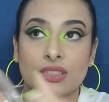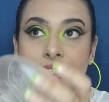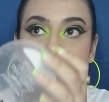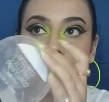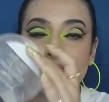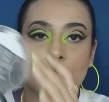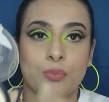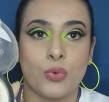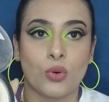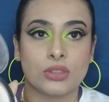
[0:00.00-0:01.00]
this is
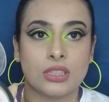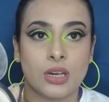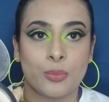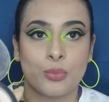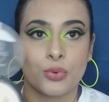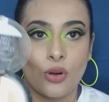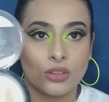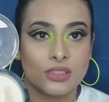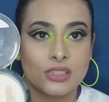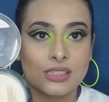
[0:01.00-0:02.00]
both
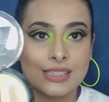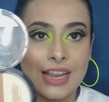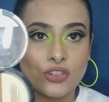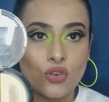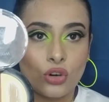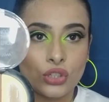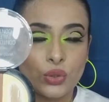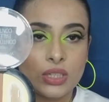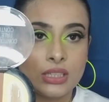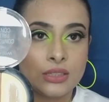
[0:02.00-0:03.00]
bronzer slash
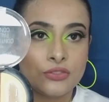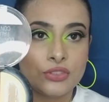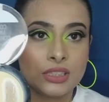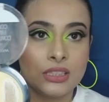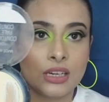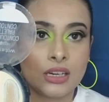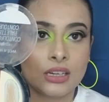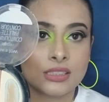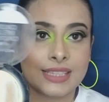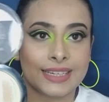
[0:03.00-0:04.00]
contour with
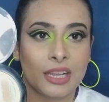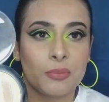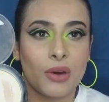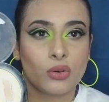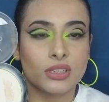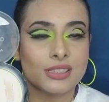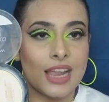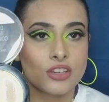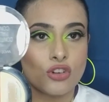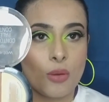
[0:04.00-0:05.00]
a setting powder
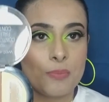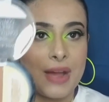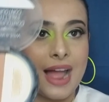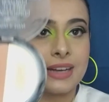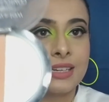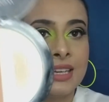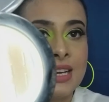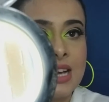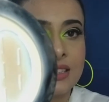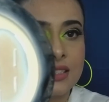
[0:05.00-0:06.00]
slash compact.
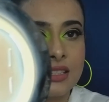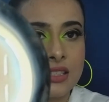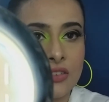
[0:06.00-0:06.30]
This is a